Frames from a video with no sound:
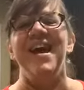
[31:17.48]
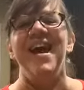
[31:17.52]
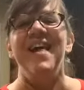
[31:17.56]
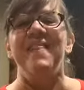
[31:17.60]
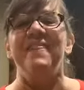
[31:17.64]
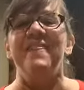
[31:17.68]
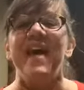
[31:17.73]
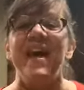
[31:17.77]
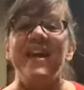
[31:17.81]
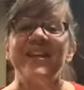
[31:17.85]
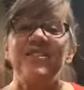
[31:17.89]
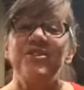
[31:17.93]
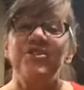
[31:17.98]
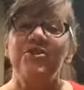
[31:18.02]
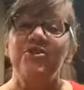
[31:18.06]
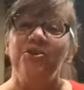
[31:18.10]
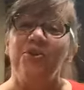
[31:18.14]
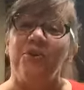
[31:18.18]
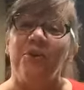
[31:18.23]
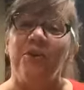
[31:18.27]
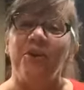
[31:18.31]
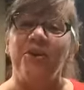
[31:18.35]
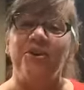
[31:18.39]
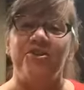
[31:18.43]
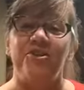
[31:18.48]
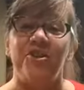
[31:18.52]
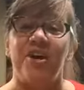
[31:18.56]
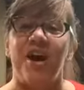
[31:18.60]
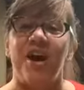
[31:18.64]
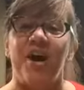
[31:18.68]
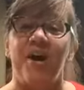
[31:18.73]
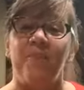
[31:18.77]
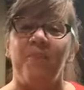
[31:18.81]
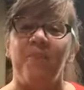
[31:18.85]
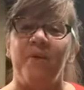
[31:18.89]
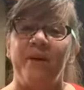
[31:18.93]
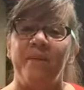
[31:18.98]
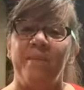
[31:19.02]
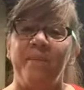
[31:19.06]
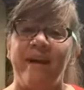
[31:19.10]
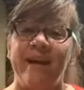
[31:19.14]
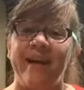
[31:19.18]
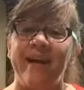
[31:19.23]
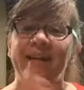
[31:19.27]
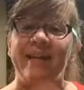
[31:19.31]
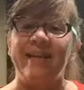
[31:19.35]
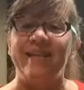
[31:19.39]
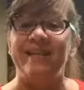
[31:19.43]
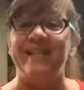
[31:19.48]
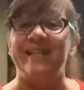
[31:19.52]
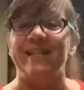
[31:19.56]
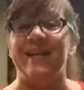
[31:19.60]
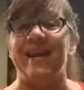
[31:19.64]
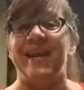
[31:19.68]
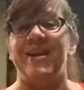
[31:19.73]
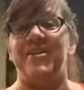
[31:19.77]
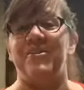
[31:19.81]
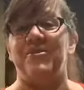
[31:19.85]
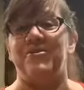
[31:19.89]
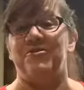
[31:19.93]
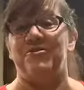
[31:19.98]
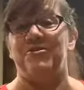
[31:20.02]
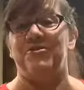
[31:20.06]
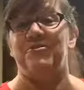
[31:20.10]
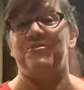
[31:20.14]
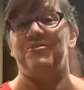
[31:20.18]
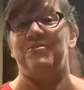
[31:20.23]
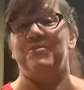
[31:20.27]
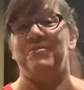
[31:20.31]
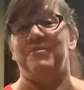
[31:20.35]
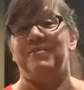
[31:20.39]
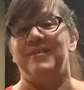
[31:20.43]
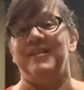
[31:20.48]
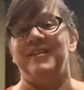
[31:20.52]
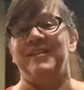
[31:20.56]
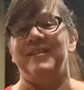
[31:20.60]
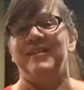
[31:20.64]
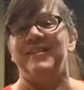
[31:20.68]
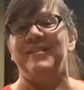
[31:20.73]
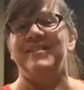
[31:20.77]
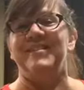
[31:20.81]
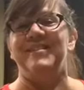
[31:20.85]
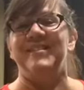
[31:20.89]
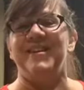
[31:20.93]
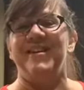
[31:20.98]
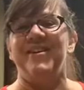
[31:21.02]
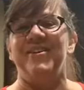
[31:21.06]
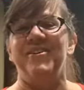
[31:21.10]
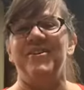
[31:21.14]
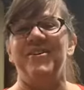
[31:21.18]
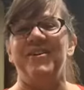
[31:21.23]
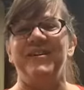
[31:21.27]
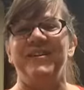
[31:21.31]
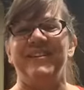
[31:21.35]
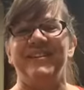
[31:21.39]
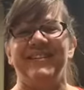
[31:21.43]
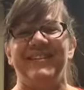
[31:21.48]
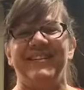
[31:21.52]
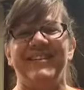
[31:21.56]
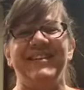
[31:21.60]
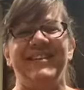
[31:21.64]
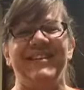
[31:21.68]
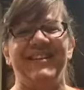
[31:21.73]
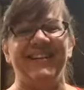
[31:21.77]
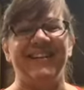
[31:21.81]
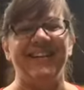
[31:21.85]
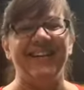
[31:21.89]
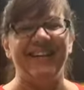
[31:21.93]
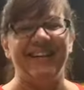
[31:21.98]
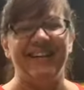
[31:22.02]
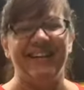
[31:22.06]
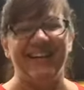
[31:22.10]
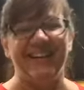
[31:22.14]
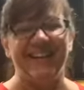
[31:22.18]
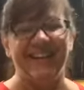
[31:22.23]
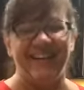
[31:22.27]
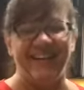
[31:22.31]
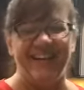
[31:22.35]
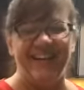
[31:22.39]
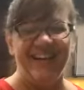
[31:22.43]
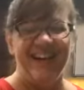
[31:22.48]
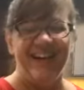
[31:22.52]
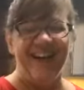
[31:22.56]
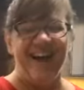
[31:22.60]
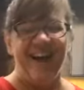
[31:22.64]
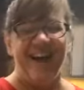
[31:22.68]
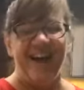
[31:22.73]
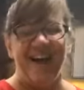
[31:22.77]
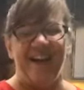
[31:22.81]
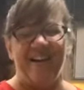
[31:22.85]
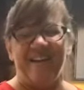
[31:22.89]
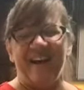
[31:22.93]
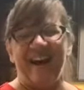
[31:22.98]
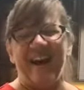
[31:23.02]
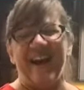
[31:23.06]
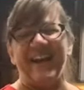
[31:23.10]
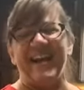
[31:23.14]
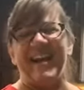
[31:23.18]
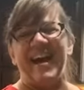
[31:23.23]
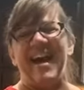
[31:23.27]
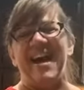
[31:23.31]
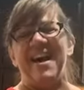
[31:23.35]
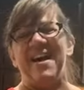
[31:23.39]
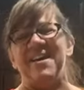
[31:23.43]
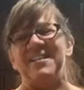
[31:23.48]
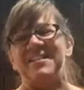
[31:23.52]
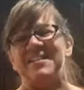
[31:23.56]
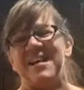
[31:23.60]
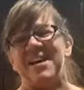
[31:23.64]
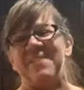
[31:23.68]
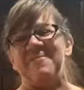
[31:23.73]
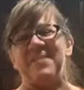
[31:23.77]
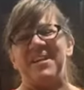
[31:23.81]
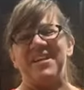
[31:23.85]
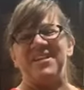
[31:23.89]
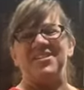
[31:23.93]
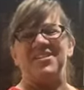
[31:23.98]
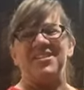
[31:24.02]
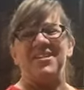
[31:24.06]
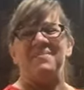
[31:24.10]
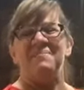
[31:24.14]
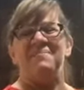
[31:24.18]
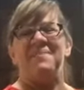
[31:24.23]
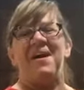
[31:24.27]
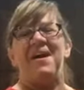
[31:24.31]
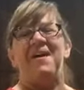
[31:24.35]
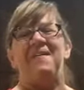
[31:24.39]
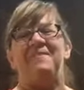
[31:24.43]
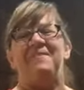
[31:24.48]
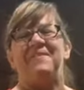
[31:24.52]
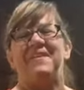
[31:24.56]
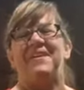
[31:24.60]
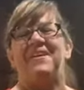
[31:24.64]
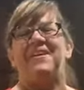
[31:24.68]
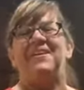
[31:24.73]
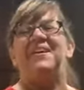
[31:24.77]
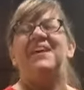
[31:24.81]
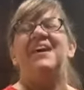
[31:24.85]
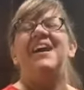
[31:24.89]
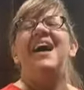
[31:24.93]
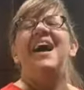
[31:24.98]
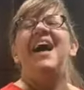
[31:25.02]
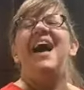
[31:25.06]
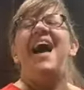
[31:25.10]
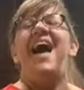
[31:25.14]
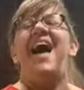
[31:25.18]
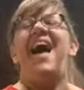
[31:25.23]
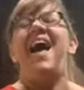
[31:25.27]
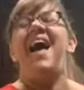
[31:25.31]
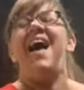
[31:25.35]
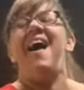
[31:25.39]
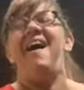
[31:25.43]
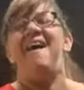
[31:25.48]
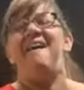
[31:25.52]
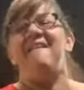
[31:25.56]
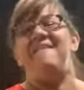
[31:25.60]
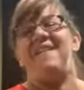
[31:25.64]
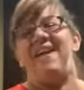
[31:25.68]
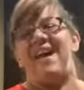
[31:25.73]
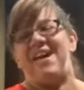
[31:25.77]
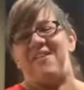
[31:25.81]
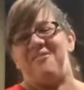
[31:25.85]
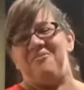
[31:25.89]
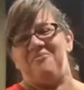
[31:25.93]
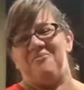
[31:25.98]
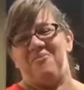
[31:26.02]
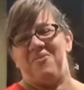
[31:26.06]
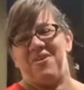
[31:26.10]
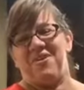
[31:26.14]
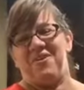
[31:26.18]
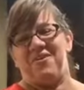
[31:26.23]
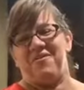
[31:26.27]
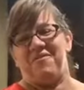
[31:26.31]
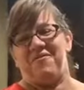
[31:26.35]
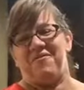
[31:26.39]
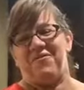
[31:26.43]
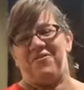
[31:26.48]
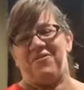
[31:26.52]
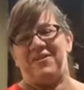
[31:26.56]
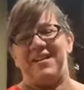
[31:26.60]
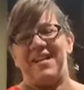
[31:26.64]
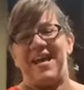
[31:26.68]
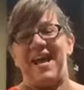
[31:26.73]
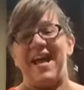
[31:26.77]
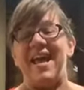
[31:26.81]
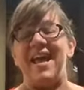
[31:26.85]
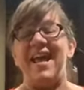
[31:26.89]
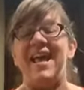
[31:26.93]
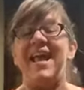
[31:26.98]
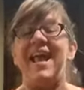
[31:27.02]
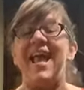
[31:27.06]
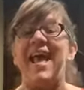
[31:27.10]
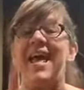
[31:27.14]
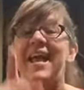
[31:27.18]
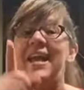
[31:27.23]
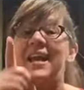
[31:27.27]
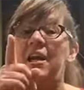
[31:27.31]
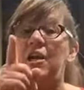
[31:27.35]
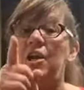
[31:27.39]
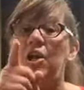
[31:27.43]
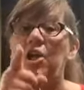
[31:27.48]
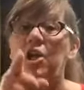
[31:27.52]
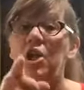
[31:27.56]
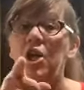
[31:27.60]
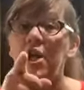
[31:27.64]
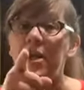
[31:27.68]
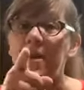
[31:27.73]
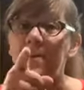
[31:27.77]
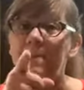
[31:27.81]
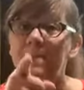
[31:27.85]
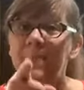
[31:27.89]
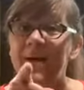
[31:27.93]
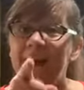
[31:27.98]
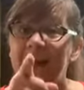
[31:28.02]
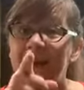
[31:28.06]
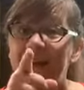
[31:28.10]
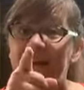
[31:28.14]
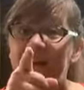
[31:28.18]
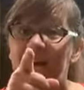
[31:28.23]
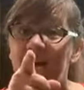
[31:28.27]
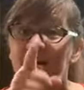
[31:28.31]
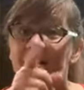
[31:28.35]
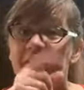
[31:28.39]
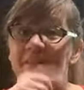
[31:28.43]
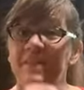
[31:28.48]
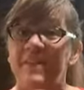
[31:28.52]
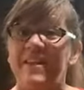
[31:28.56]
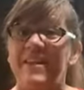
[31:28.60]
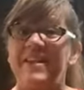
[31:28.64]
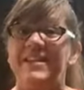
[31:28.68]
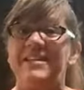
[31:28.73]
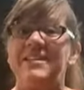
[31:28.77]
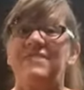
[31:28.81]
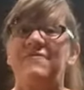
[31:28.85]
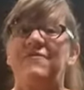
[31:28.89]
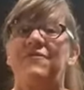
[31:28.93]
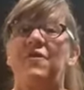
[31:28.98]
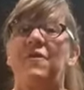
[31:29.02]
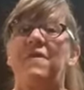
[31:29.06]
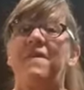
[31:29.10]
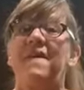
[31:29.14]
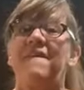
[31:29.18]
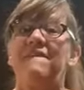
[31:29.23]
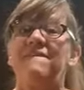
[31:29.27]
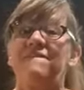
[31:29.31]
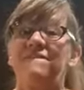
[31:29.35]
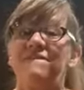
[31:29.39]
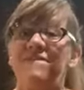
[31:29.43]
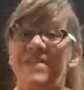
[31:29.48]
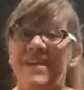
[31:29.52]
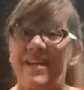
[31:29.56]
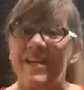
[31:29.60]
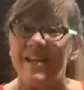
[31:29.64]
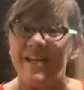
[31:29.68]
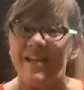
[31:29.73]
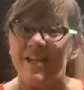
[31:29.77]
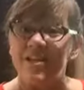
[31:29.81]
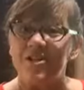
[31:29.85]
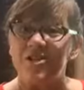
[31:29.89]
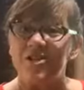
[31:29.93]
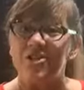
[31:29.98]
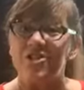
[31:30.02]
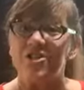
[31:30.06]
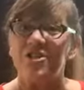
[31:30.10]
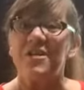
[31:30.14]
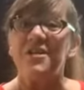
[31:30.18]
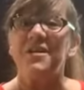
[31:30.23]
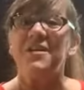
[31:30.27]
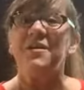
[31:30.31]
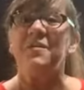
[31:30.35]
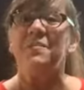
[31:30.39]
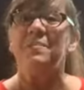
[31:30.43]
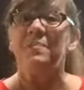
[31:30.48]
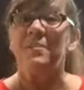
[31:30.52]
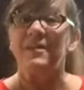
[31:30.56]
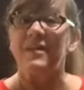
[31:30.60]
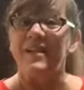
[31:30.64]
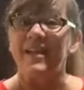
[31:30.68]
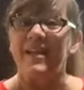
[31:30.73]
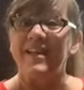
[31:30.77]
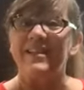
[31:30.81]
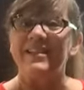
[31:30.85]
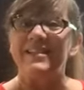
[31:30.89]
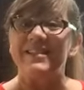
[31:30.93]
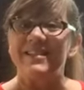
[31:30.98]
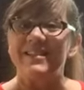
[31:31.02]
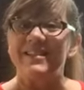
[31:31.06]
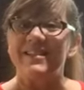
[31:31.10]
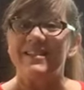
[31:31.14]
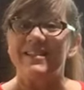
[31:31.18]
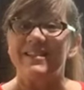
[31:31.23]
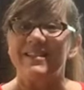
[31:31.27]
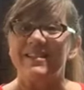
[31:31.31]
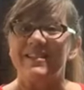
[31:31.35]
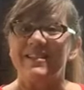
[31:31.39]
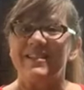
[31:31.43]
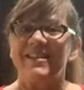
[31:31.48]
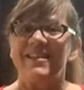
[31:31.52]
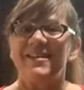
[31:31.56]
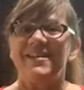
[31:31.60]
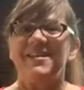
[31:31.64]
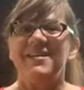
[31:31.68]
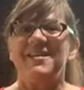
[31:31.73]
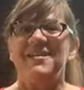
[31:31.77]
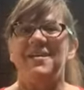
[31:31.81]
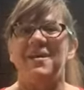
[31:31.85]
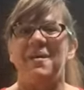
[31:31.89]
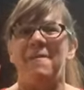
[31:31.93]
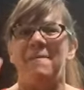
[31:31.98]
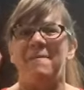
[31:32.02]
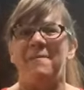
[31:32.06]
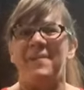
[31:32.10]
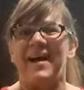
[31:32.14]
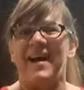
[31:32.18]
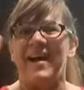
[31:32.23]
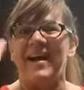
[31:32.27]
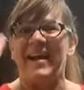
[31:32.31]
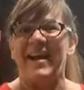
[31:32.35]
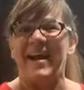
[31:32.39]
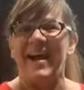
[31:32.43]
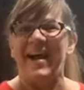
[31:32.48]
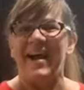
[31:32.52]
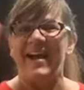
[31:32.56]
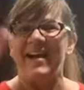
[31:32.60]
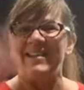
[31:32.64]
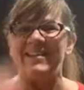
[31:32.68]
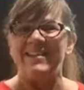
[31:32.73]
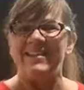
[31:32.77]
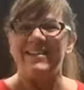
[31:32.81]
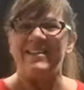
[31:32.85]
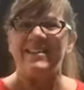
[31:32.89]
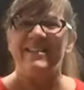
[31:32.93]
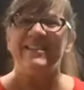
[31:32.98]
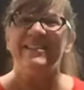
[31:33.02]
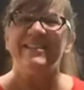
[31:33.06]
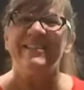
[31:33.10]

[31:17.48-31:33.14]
That's your job when Mandy scares you. So, all right, guys, I'm going to jump off here. Have a wonderful day and look back on this for the finished plates. Bye, guys.